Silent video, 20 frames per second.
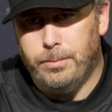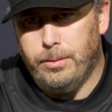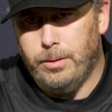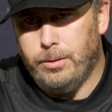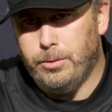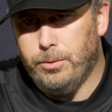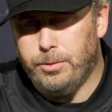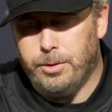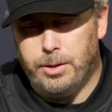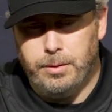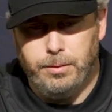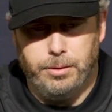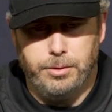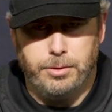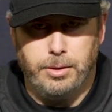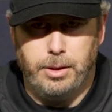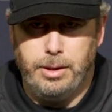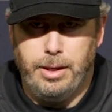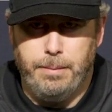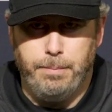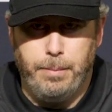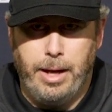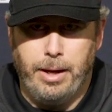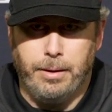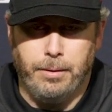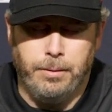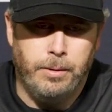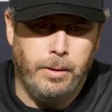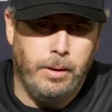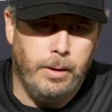Those receivers, they, they
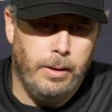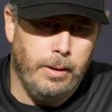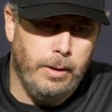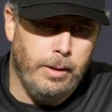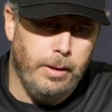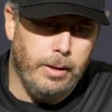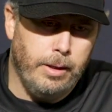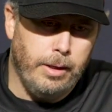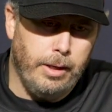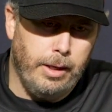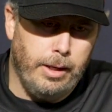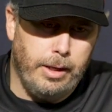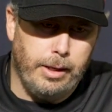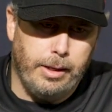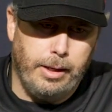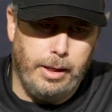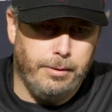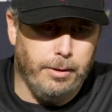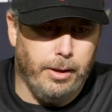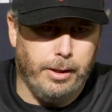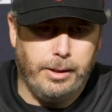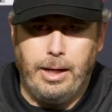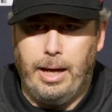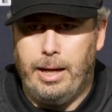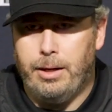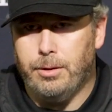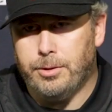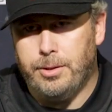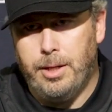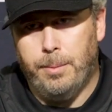battle. Uh, I thought
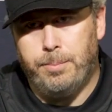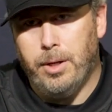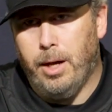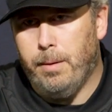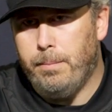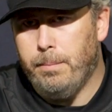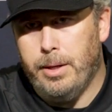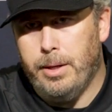Kyle stepped up,